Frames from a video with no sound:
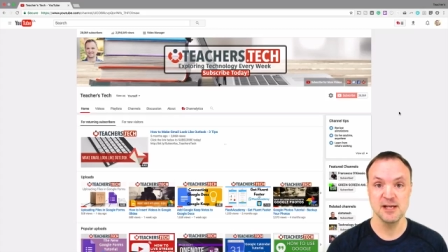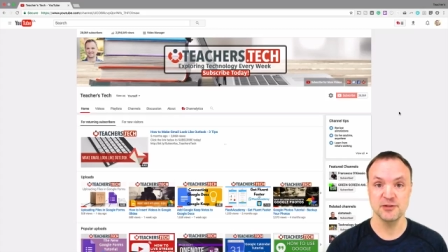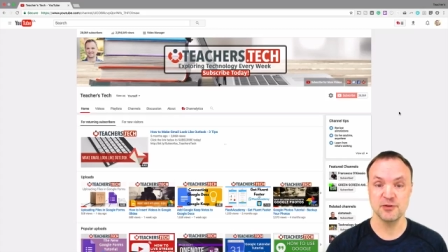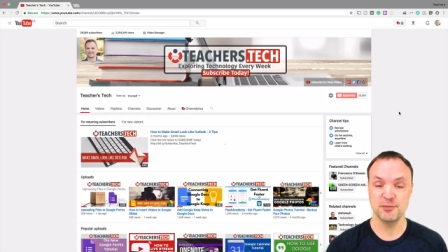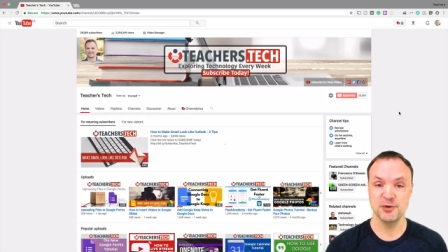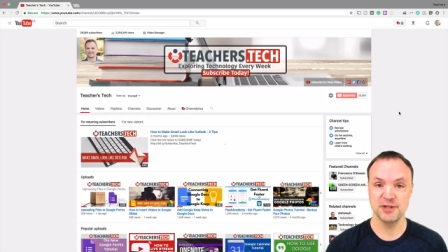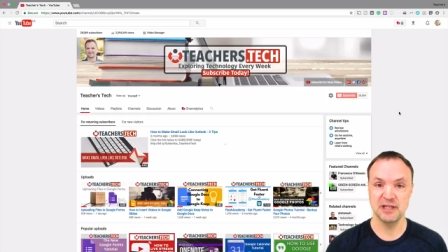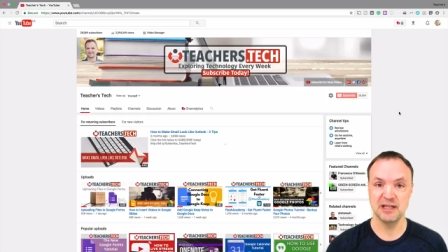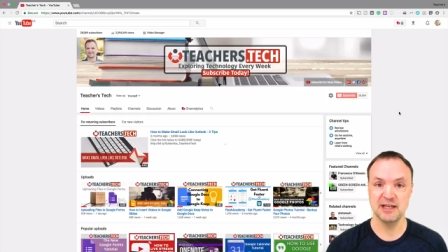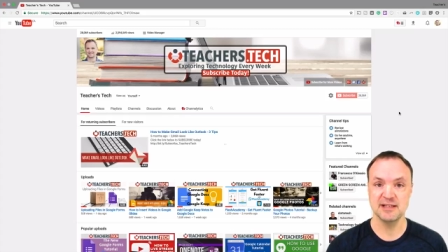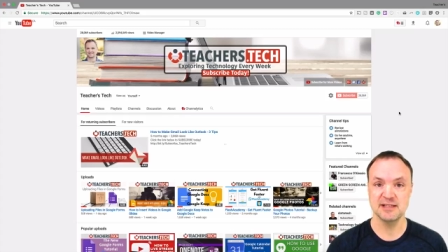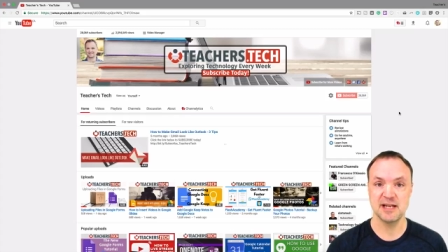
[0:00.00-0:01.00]
So I'll put the
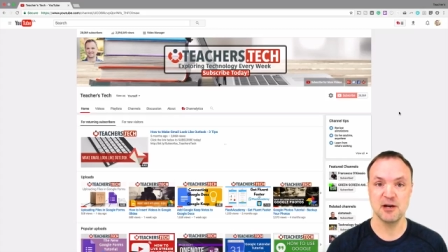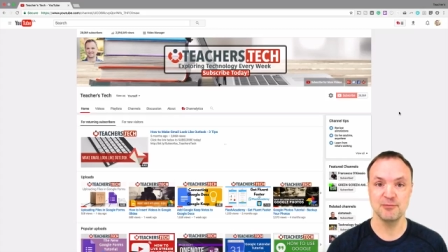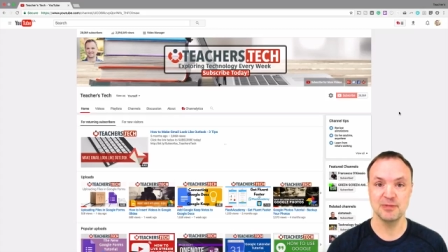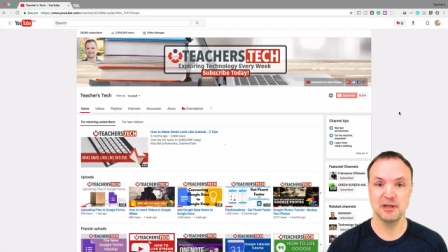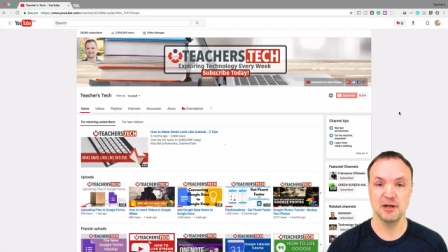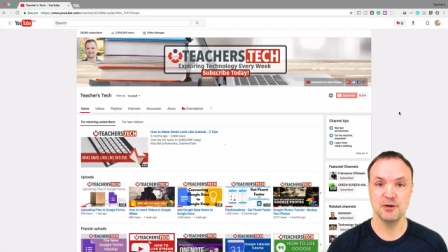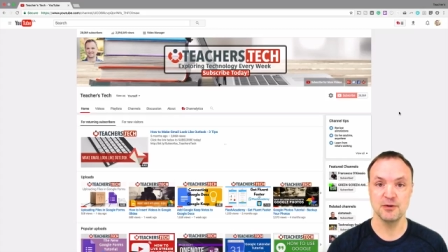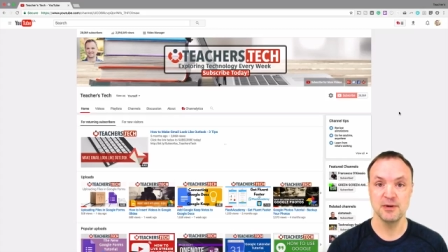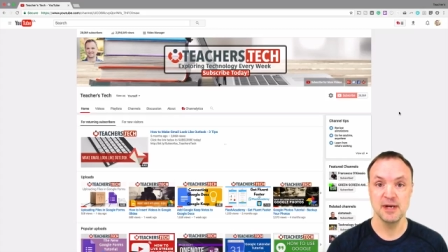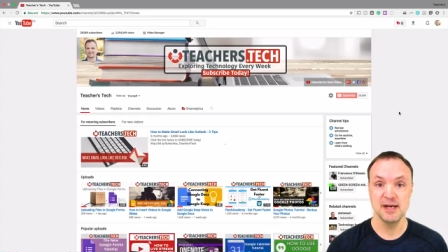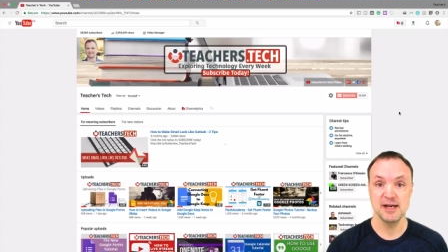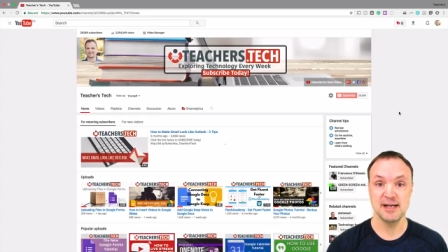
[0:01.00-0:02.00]
links down below
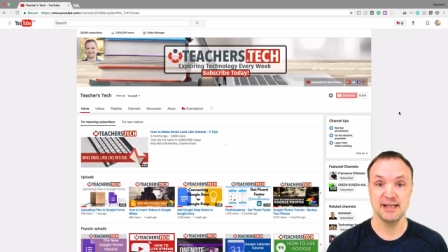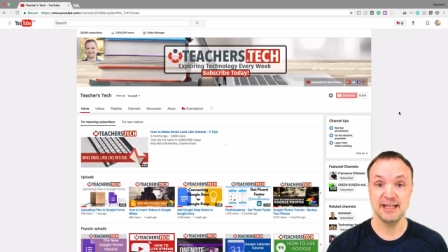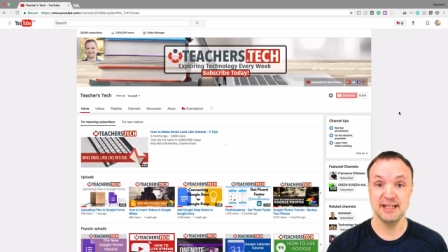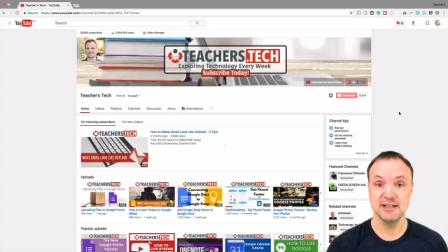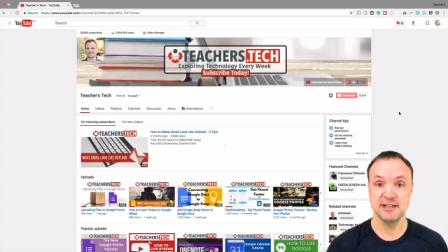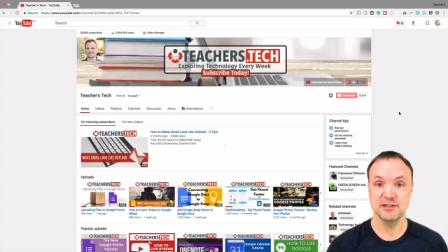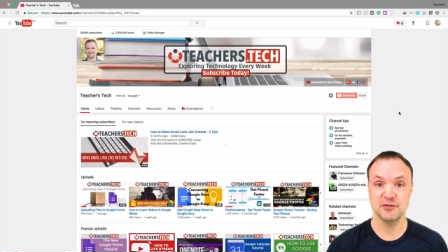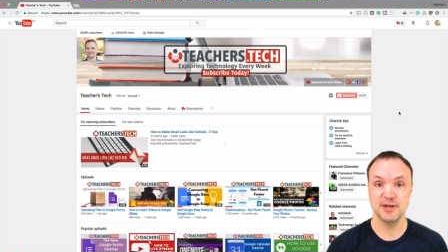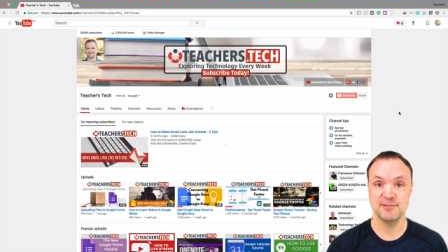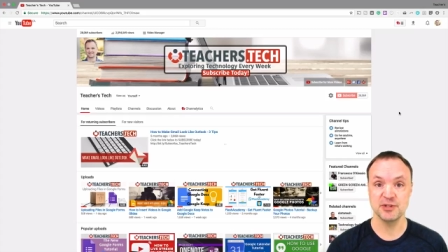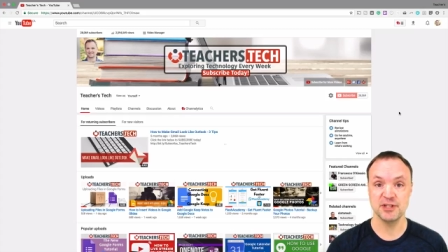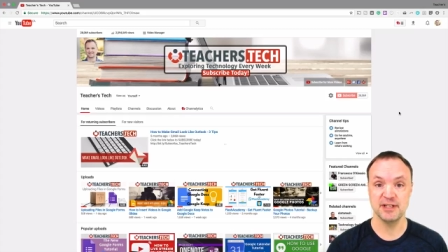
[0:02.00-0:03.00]
in the
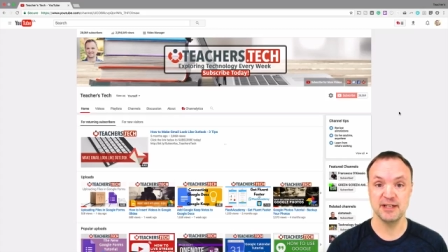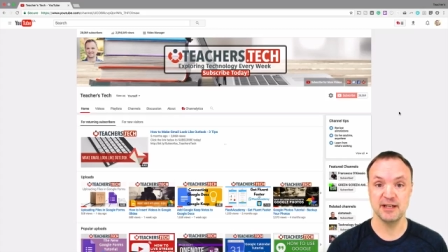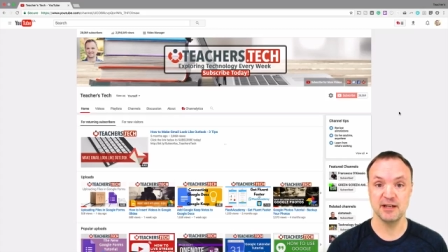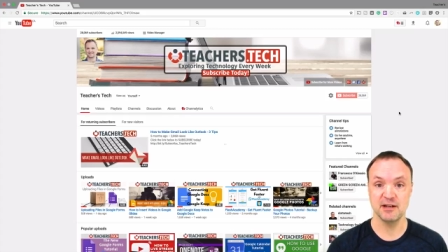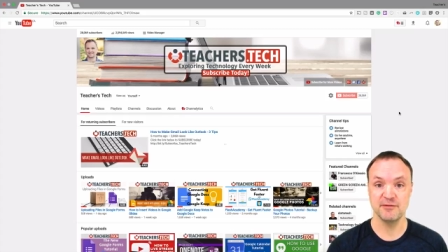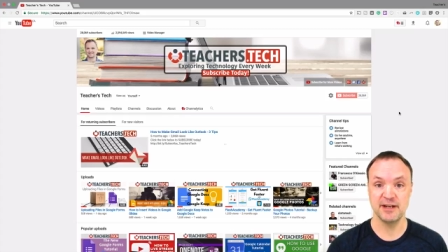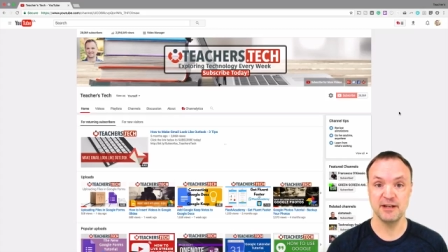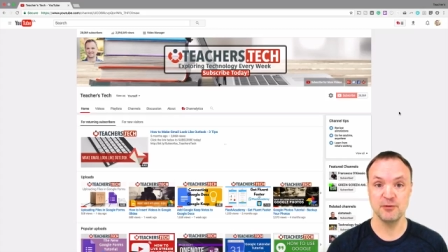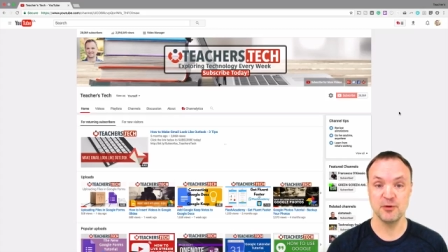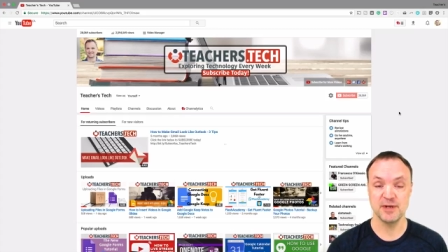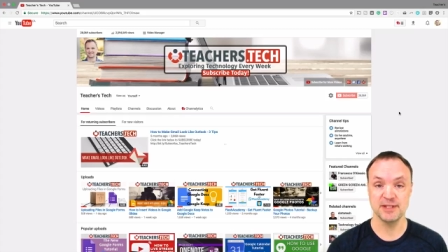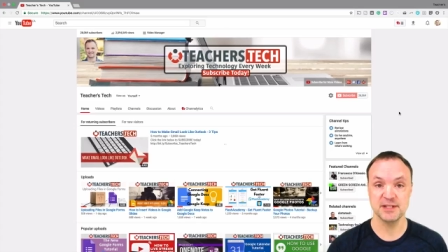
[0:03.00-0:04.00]
description here of any of
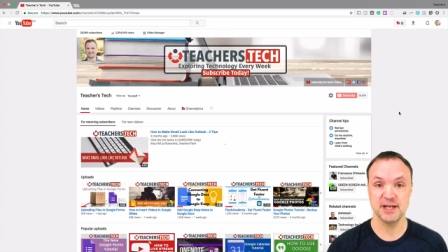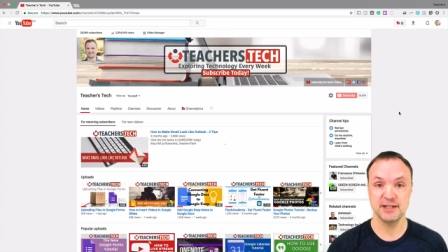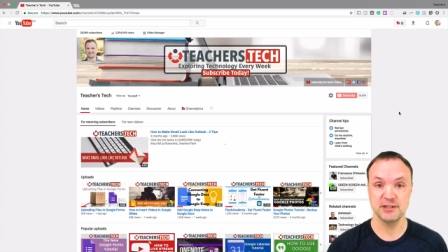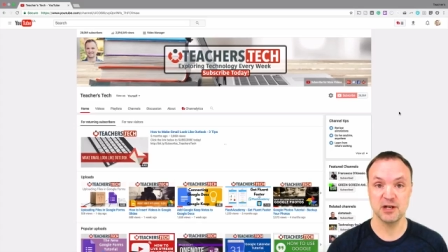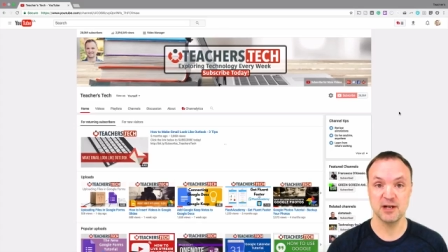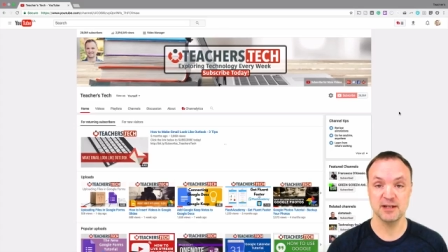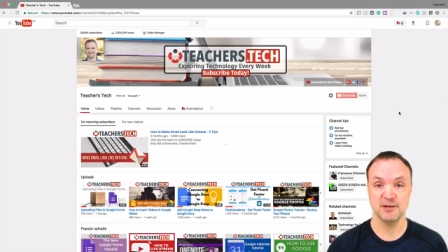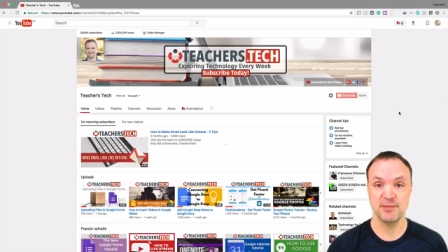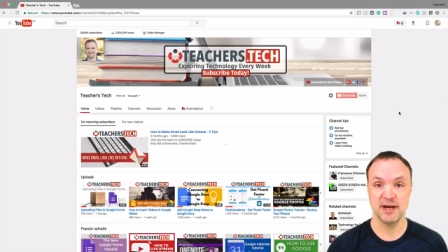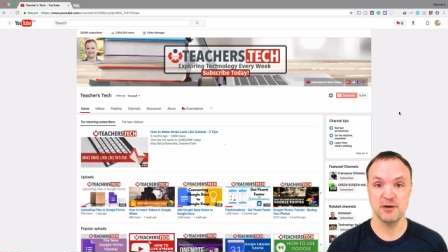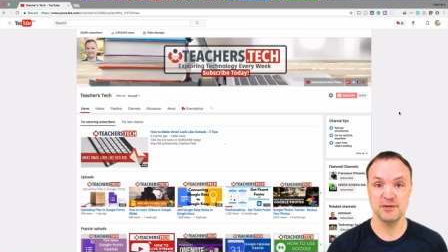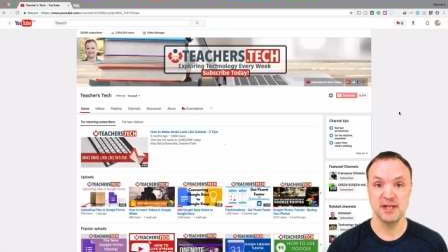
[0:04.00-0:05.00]
the ones I talk
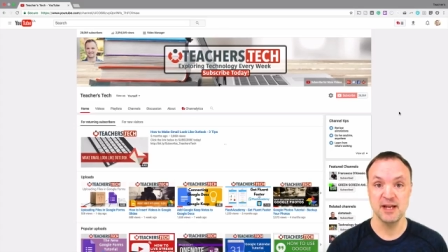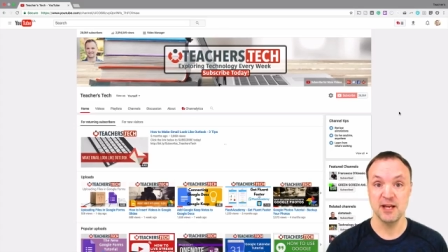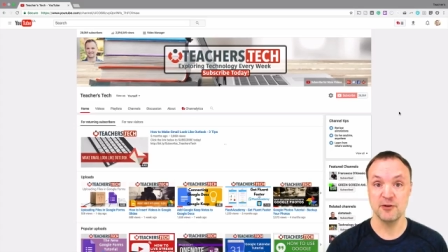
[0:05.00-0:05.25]
about.